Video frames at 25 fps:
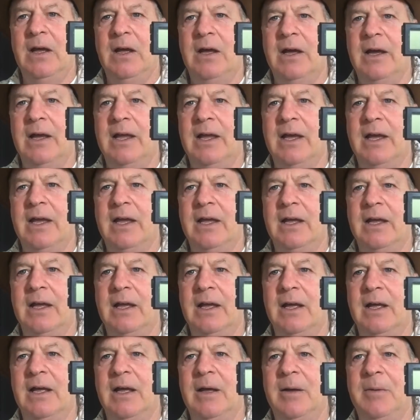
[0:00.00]
Okay,
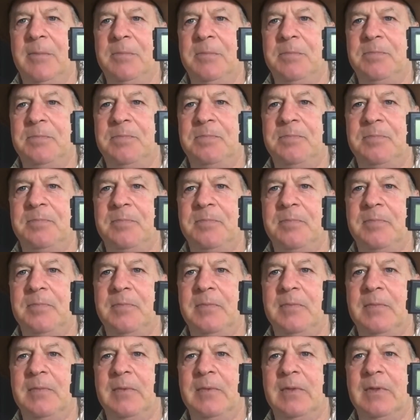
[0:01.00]

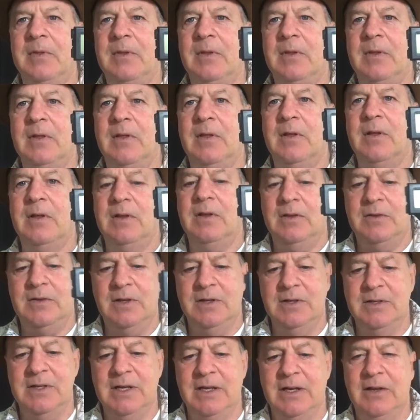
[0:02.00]
it's
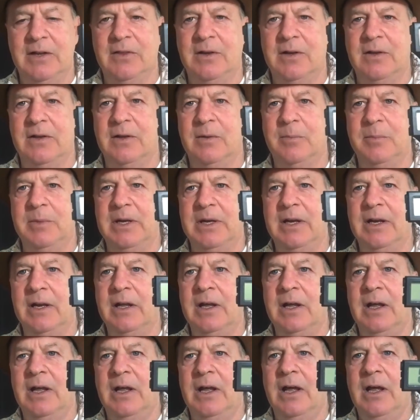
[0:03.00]
gonna take another little minute.
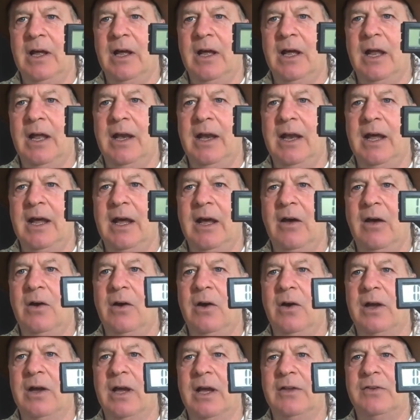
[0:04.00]
And now,
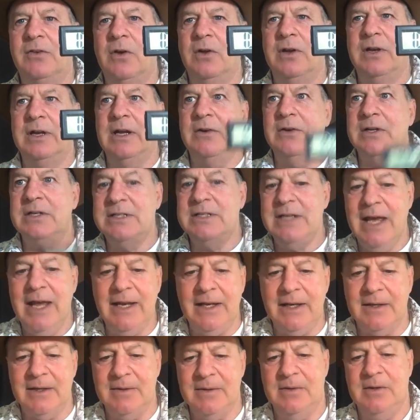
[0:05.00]
okay, it's gone down to 10.
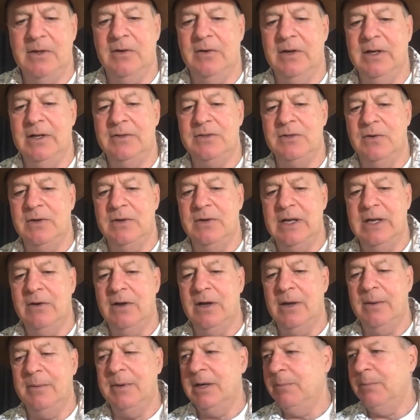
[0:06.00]
All right, so now
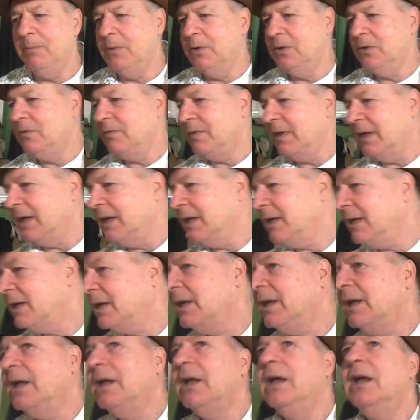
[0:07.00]
I'm gonna move that.
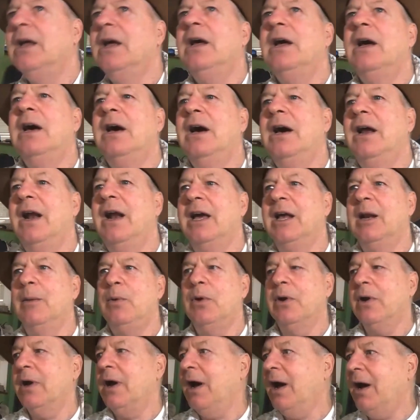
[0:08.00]
I'm gonna
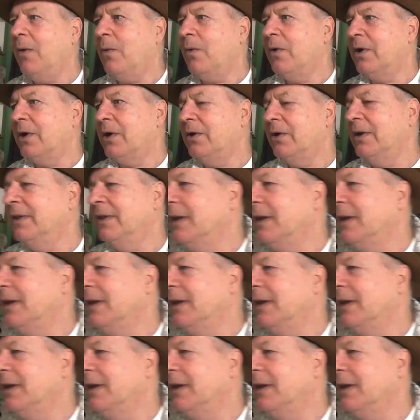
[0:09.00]
put hot water in